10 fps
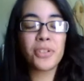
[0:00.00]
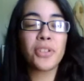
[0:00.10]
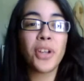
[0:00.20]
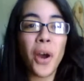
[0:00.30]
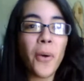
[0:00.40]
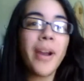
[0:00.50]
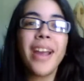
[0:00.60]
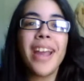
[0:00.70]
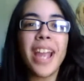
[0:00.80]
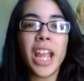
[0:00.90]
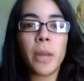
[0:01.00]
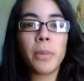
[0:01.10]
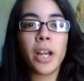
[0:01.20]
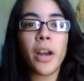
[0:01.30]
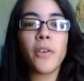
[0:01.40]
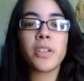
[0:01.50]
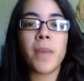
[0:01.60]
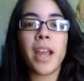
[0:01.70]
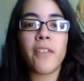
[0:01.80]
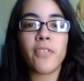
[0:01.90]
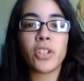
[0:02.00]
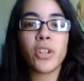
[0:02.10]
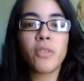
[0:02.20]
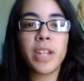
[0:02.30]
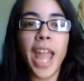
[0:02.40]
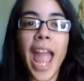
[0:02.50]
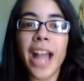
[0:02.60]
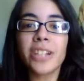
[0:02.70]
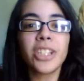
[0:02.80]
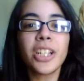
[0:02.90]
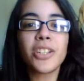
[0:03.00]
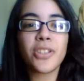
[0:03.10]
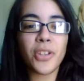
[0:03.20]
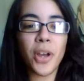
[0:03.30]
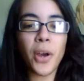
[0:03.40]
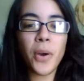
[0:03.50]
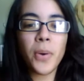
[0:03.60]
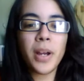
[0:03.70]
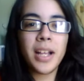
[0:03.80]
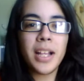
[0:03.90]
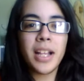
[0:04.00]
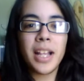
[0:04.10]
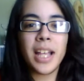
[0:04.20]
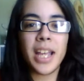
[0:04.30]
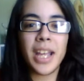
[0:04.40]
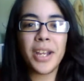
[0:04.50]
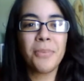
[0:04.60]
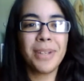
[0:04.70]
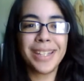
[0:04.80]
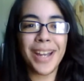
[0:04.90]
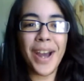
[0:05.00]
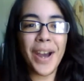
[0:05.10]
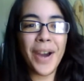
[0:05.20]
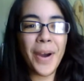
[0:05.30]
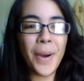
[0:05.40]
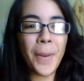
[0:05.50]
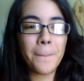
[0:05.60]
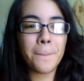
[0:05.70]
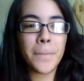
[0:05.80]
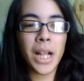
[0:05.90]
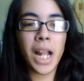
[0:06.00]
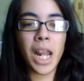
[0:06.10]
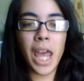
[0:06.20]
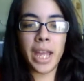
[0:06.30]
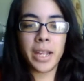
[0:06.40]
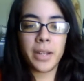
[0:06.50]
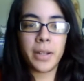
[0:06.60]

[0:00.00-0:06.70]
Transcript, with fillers: So here we go. It's my official reaction. So here we go. Play.